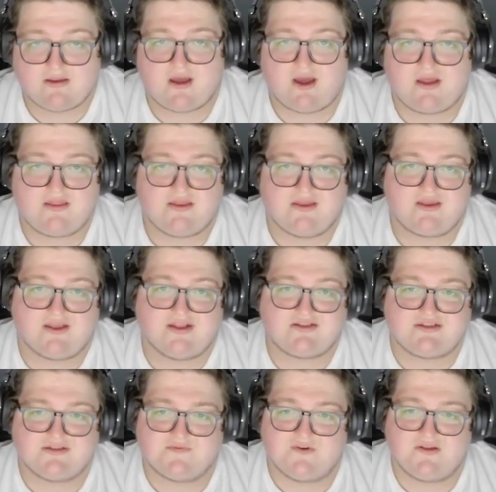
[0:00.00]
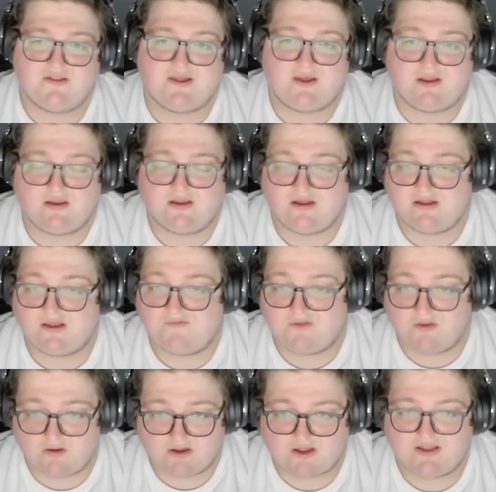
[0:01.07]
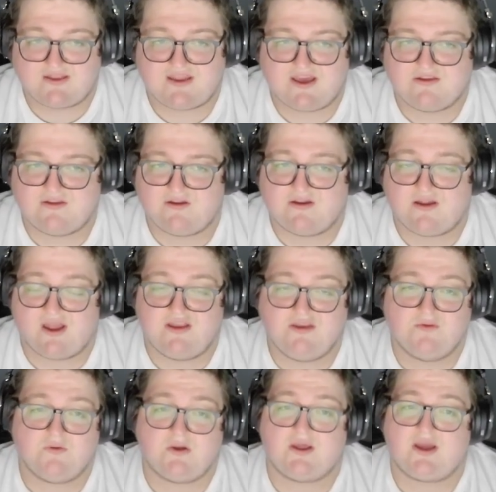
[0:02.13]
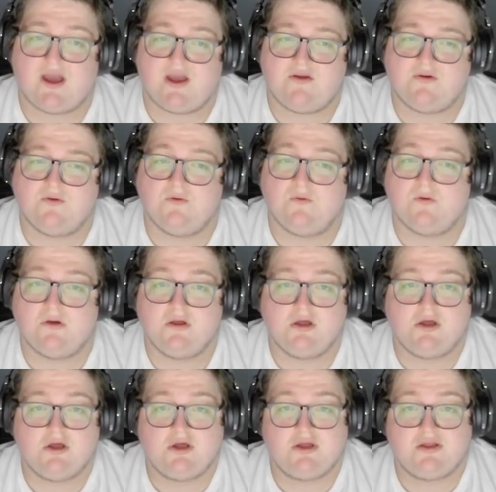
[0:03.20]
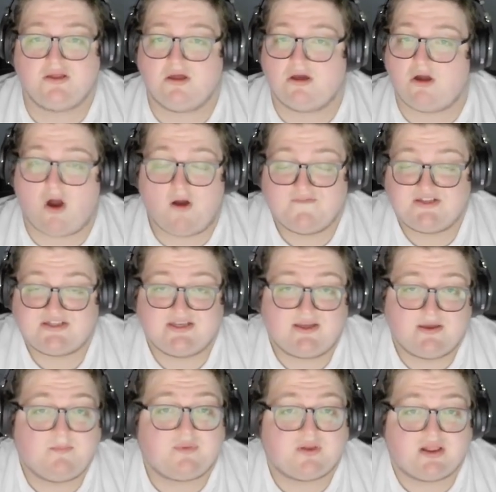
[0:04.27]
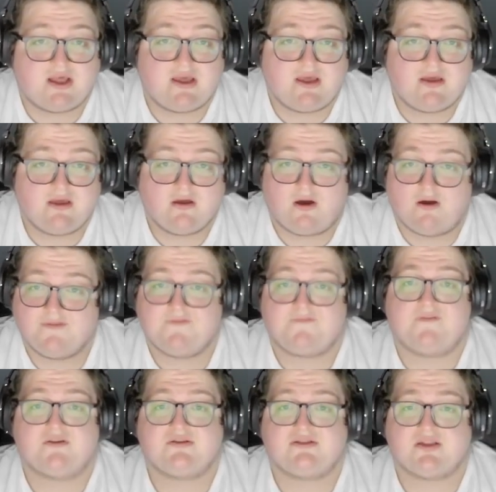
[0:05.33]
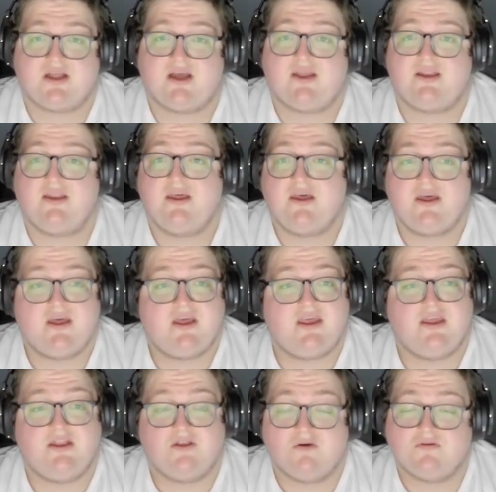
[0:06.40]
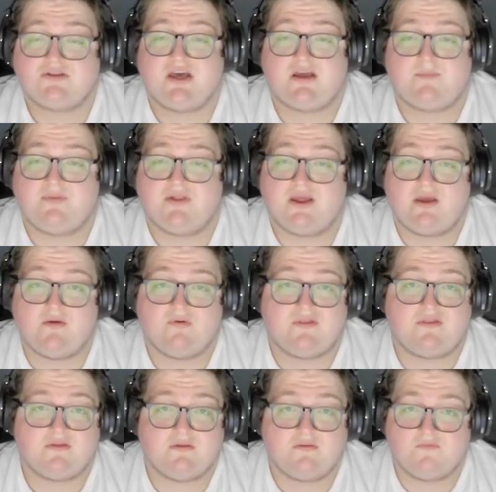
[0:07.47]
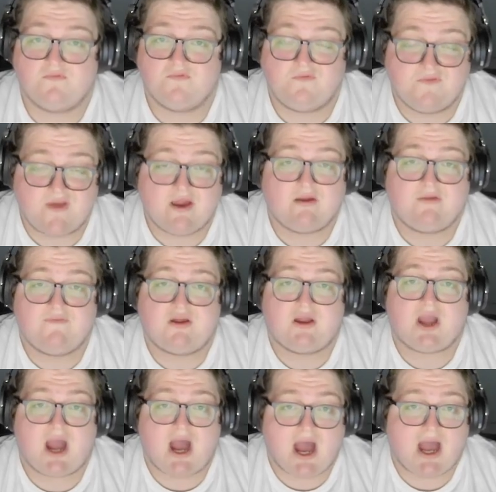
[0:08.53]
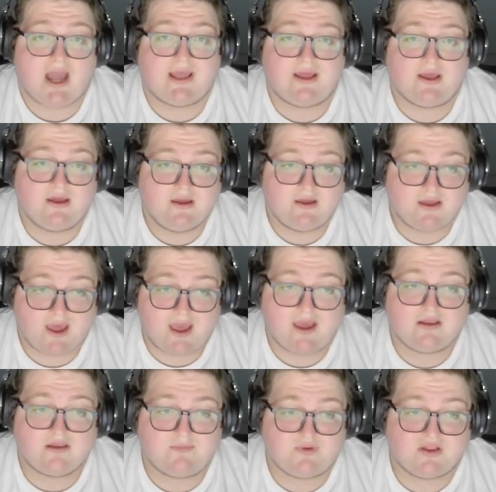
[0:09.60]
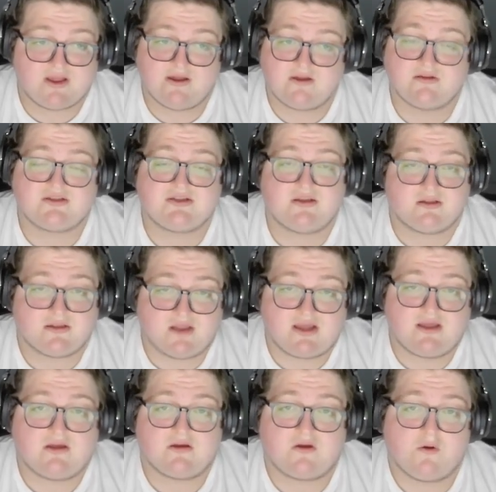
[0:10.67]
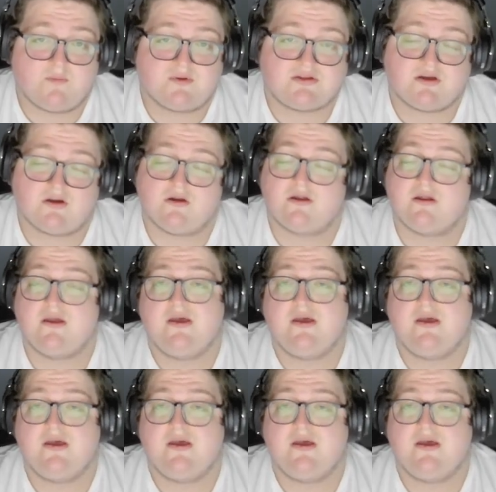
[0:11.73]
I think it's the one that if you're a contender and you want a guy who obviously can play on the first line, he knows how to play with very, very high-end players like a Kopitar.